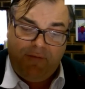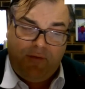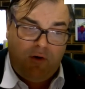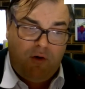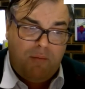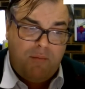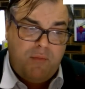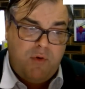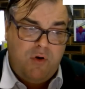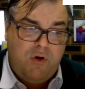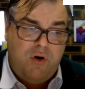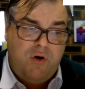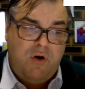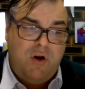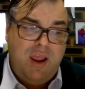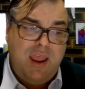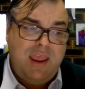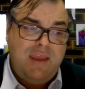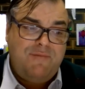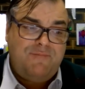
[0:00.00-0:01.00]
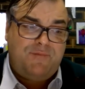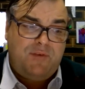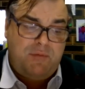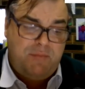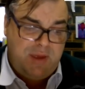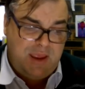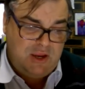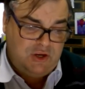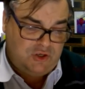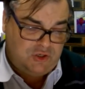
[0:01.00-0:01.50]
for more
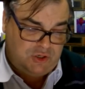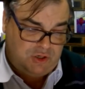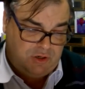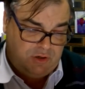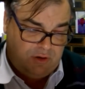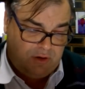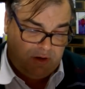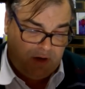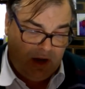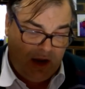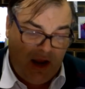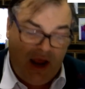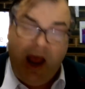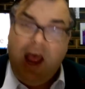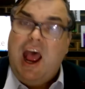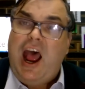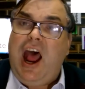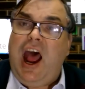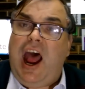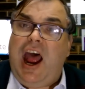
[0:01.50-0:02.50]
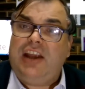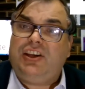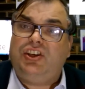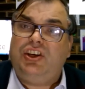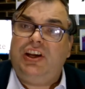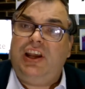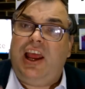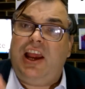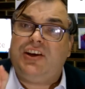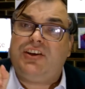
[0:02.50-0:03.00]
information.
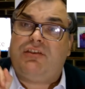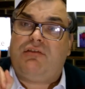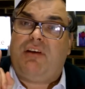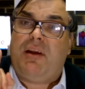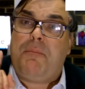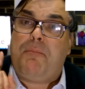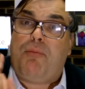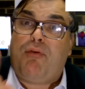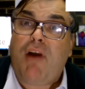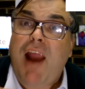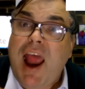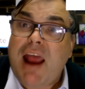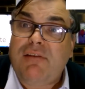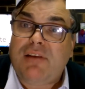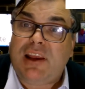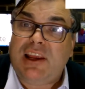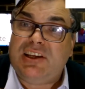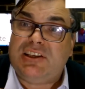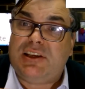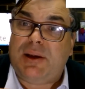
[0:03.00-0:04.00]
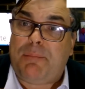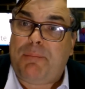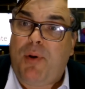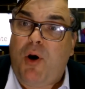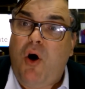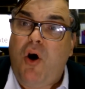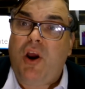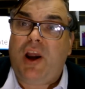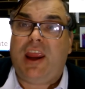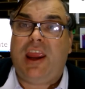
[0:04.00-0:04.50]
Archie Luxury proudly
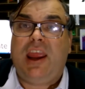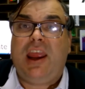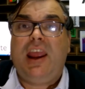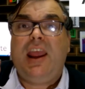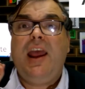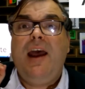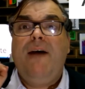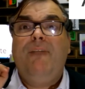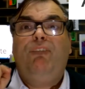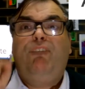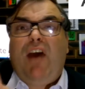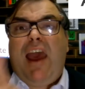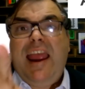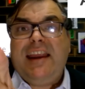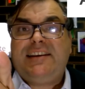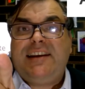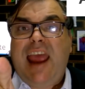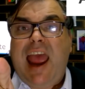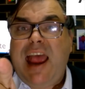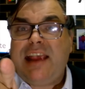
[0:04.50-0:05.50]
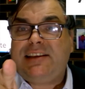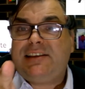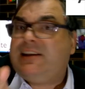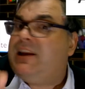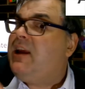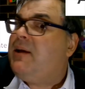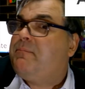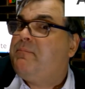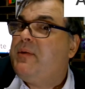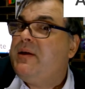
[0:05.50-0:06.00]
supporting
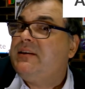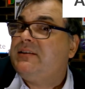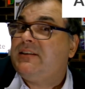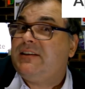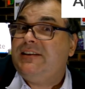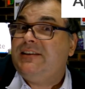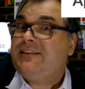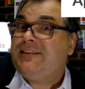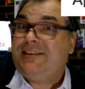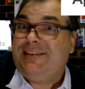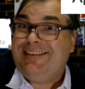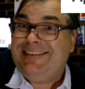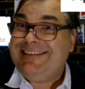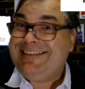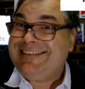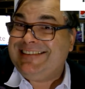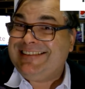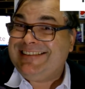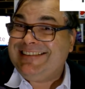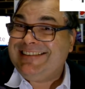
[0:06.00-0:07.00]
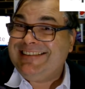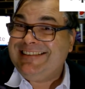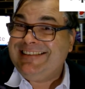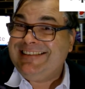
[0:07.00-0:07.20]
fantastic businesses.